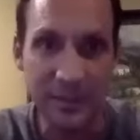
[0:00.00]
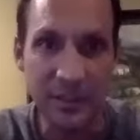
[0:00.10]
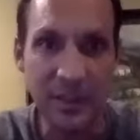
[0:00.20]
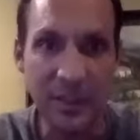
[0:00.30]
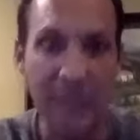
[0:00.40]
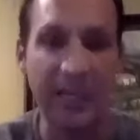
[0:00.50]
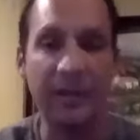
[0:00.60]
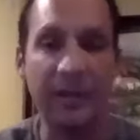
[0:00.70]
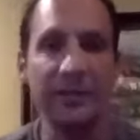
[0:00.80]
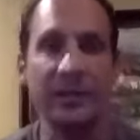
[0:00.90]
Like I
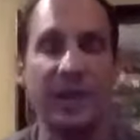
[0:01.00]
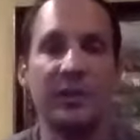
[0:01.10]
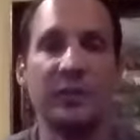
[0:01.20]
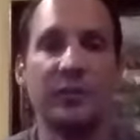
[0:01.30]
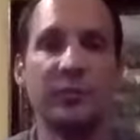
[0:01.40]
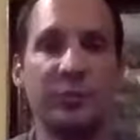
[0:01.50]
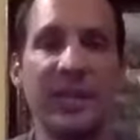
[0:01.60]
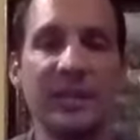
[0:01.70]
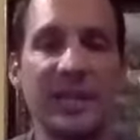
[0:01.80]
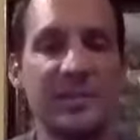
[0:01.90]
don't even I don't even
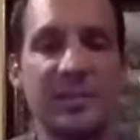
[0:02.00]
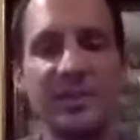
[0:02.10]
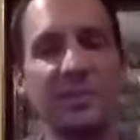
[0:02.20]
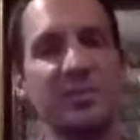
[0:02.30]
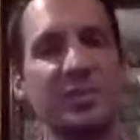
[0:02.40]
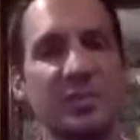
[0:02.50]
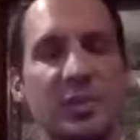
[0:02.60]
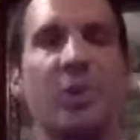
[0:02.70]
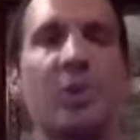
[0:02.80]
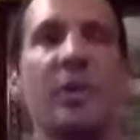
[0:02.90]
recognize because I'm
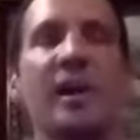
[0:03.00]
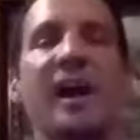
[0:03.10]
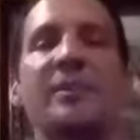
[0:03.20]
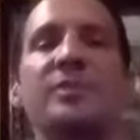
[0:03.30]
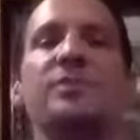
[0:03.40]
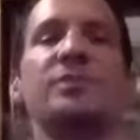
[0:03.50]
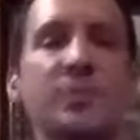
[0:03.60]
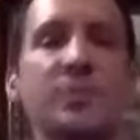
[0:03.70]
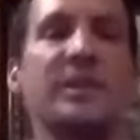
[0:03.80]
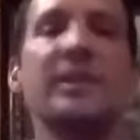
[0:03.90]
so I've been
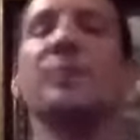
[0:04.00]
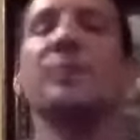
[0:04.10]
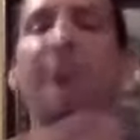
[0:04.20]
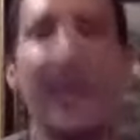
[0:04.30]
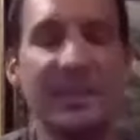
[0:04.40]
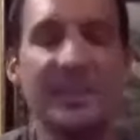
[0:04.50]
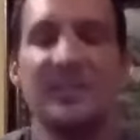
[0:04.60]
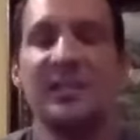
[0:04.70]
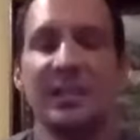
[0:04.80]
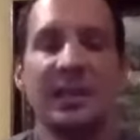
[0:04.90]
using and
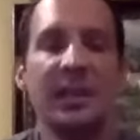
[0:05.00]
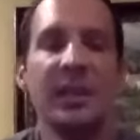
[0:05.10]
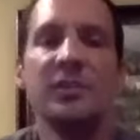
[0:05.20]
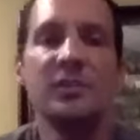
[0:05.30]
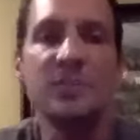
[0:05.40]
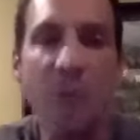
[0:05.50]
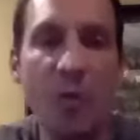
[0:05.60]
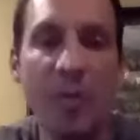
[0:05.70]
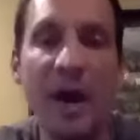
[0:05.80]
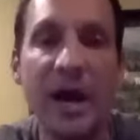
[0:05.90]
practicing
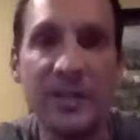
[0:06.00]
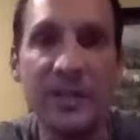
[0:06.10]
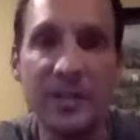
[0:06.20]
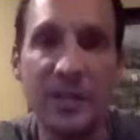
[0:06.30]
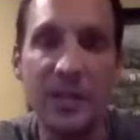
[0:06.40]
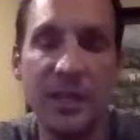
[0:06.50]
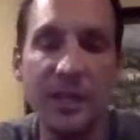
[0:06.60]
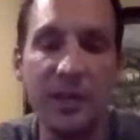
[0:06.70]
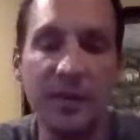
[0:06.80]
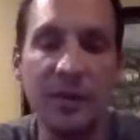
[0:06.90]
so much,
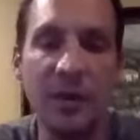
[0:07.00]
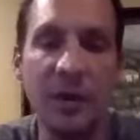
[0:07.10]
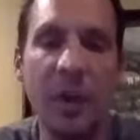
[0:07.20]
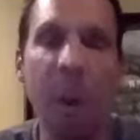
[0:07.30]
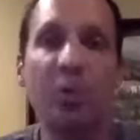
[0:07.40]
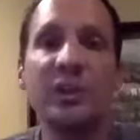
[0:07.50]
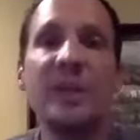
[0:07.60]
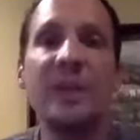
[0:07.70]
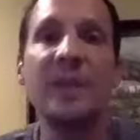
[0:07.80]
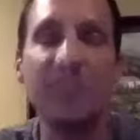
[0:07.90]
you know, and working
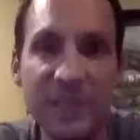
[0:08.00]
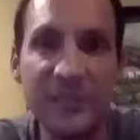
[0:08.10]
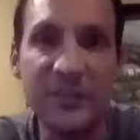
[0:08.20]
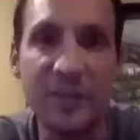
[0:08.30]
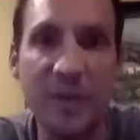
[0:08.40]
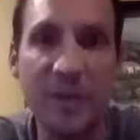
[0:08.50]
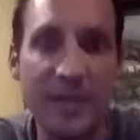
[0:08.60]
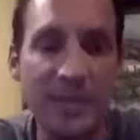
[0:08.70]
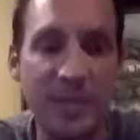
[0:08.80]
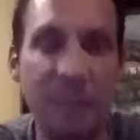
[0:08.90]
on my beliefs so
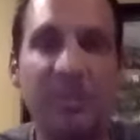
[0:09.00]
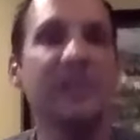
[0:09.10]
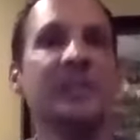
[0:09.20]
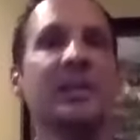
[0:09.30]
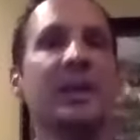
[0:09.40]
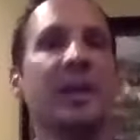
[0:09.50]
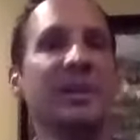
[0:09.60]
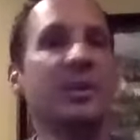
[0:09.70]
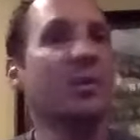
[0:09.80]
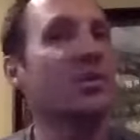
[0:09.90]
much, and being
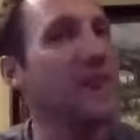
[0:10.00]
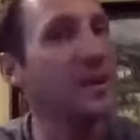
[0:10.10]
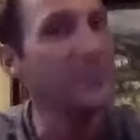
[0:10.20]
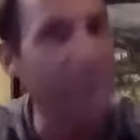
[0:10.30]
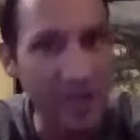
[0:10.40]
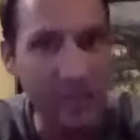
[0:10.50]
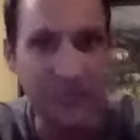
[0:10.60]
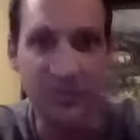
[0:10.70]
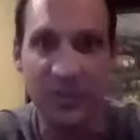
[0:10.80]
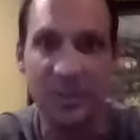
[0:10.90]
being aware of my
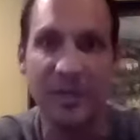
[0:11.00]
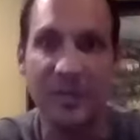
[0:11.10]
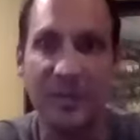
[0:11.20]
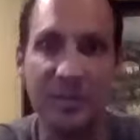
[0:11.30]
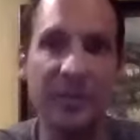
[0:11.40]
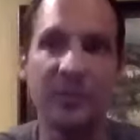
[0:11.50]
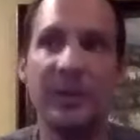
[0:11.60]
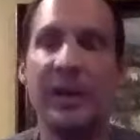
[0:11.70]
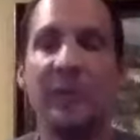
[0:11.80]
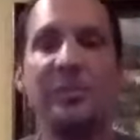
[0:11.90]
environment so much, and being
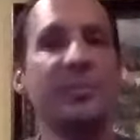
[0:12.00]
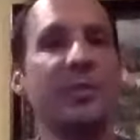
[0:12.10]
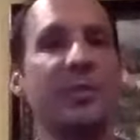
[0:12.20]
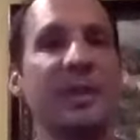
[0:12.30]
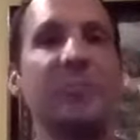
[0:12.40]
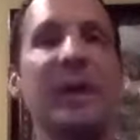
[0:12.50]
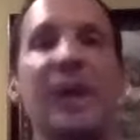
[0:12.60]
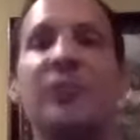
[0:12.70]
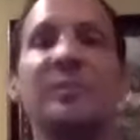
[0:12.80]
around people that empower me